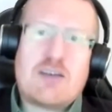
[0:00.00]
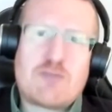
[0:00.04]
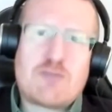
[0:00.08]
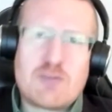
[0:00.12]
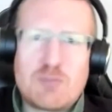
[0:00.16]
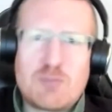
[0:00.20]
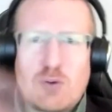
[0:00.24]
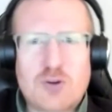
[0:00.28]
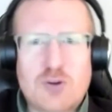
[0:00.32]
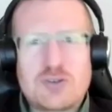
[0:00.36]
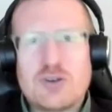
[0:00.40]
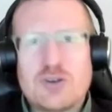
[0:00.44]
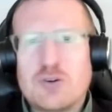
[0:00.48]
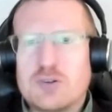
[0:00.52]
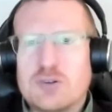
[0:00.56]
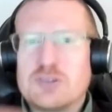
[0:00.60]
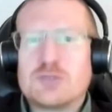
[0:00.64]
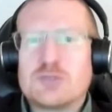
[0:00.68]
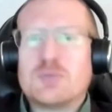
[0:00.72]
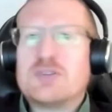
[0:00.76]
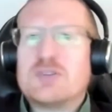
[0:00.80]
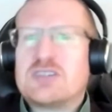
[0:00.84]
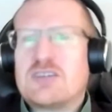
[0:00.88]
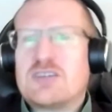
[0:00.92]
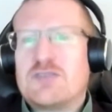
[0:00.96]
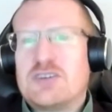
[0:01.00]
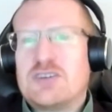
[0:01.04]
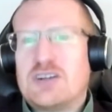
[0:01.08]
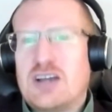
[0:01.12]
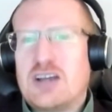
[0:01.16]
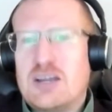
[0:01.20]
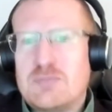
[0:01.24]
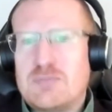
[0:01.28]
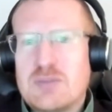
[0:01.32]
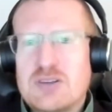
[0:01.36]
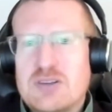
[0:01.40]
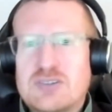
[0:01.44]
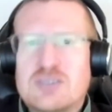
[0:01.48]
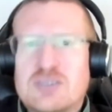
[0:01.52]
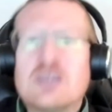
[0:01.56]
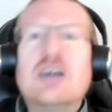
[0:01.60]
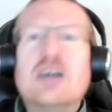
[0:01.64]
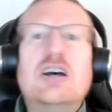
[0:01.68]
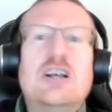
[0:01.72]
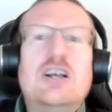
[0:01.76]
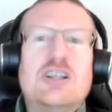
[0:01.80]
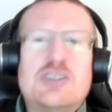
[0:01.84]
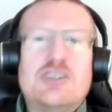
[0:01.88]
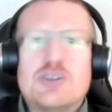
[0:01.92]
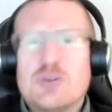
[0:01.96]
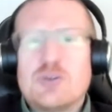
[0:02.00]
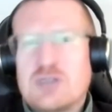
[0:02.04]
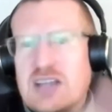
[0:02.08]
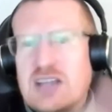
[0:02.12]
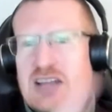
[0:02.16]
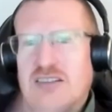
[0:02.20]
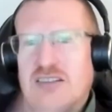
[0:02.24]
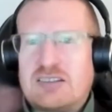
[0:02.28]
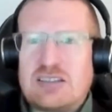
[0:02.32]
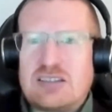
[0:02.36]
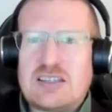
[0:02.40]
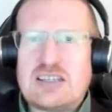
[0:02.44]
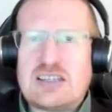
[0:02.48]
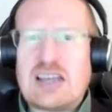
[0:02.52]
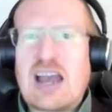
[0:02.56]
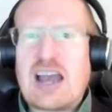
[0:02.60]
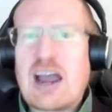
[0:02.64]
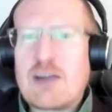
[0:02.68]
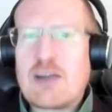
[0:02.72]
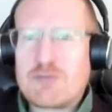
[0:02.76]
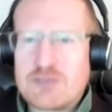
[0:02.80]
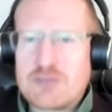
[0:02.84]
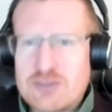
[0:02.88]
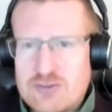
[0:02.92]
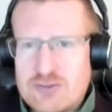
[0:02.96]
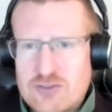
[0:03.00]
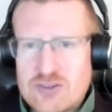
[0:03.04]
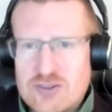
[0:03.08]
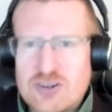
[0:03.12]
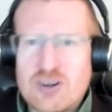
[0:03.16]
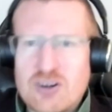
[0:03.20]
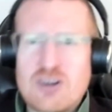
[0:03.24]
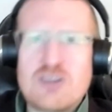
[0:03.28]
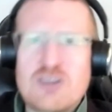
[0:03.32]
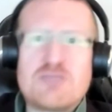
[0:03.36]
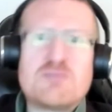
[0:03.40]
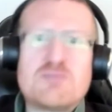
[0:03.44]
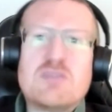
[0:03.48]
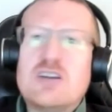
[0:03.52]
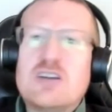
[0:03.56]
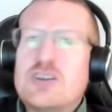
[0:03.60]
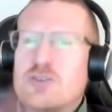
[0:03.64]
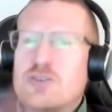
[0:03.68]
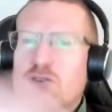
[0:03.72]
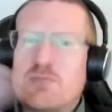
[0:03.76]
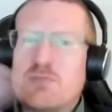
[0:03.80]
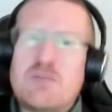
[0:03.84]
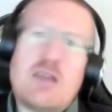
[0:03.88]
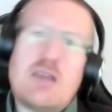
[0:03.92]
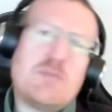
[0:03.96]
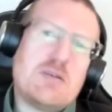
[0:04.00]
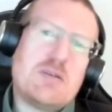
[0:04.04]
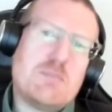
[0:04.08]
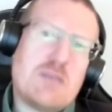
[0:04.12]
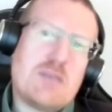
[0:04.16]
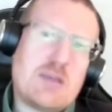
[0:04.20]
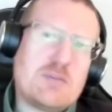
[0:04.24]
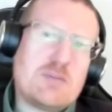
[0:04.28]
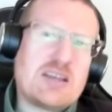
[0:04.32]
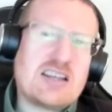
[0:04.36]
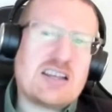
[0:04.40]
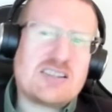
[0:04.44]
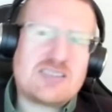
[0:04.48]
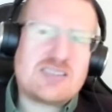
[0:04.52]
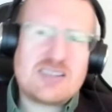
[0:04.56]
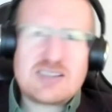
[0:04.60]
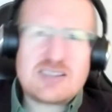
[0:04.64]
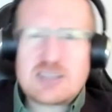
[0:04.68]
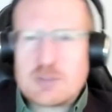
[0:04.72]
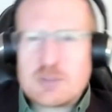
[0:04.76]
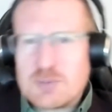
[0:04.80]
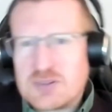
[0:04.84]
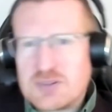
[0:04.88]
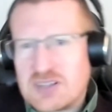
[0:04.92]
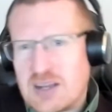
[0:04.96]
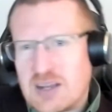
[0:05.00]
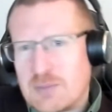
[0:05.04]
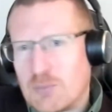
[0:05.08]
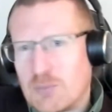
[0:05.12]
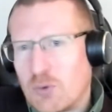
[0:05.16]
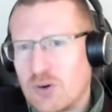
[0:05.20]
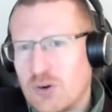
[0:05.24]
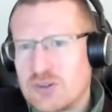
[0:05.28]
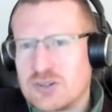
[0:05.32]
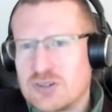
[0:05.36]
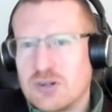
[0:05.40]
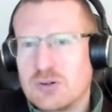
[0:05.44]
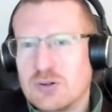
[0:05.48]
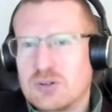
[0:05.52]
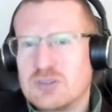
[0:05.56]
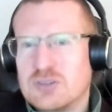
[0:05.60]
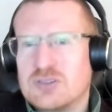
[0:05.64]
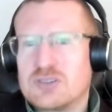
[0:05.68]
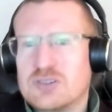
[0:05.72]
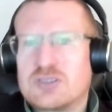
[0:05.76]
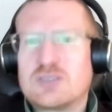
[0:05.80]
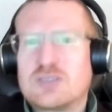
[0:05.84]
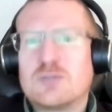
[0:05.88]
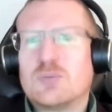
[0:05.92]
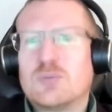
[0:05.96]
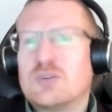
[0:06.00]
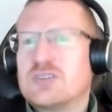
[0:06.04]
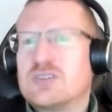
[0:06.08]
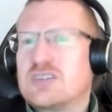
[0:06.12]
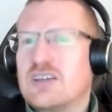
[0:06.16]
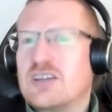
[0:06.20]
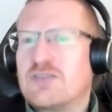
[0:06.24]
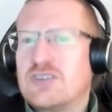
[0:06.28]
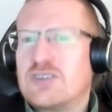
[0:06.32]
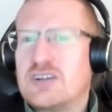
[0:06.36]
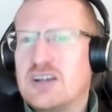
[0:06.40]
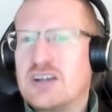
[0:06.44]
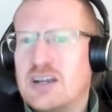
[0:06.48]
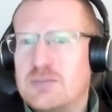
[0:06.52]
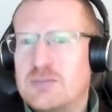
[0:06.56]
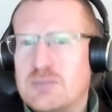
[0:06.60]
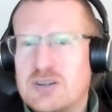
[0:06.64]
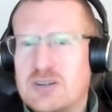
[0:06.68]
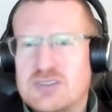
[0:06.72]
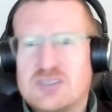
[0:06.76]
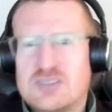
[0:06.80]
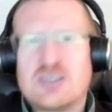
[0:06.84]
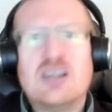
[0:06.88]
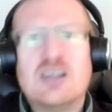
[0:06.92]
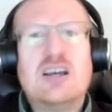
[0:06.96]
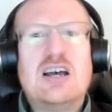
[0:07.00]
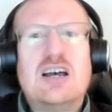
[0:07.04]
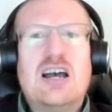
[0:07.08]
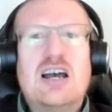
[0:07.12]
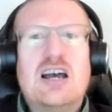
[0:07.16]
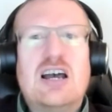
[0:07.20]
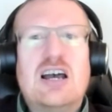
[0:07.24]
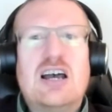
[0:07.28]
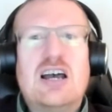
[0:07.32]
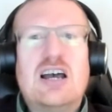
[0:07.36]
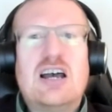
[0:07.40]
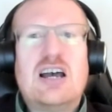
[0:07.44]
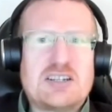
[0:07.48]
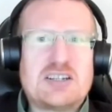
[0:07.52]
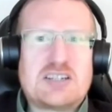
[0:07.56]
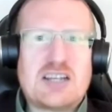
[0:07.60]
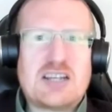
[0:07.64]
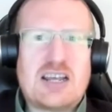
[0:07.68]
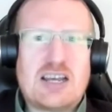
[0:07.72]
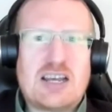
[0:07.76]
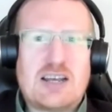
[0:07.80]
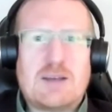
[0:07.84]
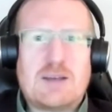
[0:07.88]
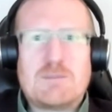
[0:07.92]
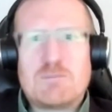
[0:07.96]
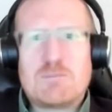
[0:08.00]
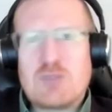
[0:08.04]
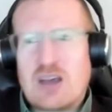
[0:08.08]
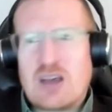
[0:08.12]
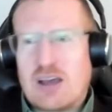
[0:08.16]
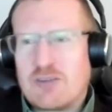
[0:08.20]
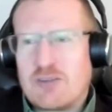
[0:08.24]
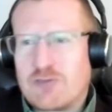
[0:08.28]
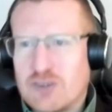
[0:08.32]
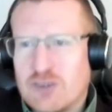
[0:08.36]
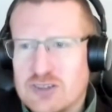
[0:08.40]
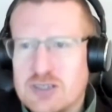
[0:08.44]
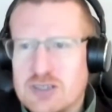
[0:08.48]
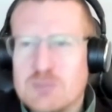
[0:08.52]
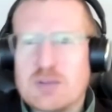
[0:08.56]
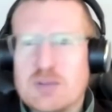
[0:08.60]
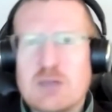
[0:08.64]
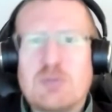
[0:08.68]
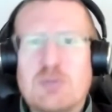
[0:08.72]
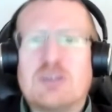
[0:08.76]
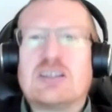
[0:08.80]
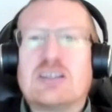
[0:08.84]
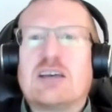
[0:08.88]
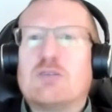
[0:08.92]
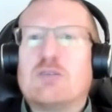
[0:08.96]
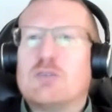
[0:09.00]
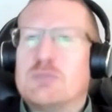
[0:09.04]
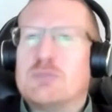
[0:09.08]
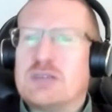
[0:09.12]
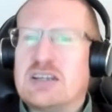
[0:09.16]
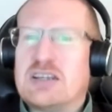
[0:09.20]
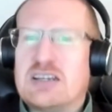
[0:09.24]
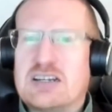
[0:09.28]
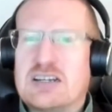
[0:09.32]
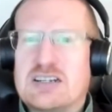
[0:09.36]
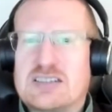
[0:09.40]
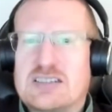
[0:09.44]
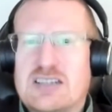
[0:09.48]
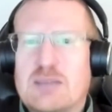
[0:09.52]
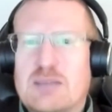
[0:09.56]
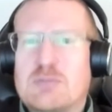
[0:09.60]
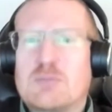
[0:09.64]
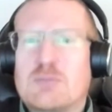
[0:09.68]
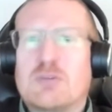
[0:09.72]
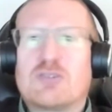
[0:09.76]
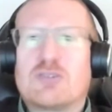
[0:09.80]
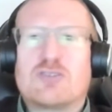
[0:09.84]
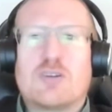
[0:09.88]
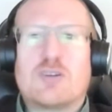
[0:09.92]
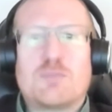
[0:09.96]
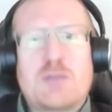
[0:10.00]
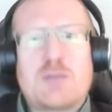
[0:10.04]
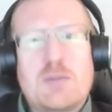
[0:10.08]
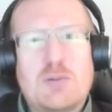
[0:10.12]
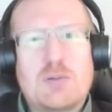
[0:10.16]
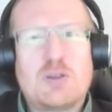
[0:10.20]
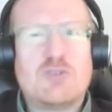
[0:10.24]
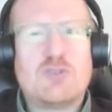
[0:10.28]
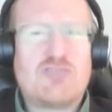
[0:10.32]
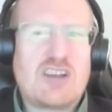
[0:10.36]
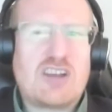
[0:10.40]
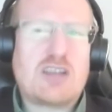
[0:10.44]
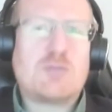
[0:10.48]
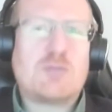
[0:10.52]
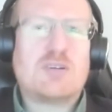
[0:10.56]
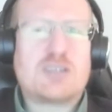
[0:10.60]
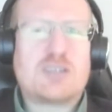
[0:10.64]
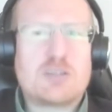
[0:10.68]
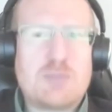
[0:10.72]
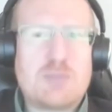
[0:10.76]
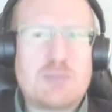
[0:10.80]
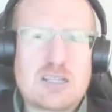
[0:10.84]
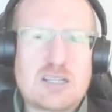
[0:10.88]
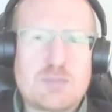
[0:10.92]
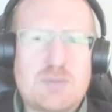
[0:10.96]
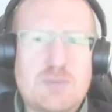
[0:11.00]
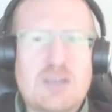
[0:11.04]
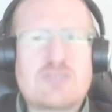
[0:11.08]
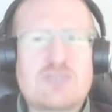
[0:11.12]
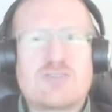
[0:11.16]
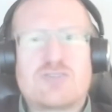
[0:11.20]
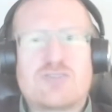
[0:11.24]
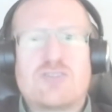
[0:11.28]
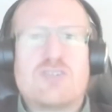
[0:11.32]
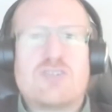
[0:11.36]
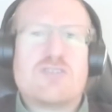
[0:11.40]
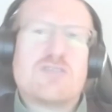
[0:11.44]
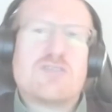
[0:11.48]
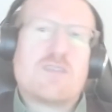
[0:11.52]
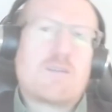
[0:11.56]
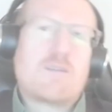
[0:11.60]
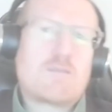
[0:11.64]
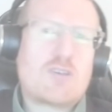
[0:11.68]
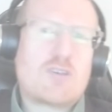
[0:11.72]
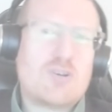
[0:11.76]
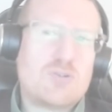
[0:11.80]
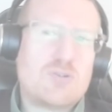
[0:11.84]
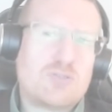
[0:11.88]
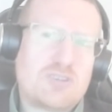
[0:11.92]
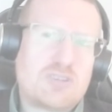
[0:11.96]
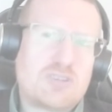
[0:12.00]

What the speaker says: for more tokens once every 9 months. You'll get the average return. You maybe get 60% more tokens once every 9 months. And for some people, that will be an acceptable return. People who really want to make the best return, though,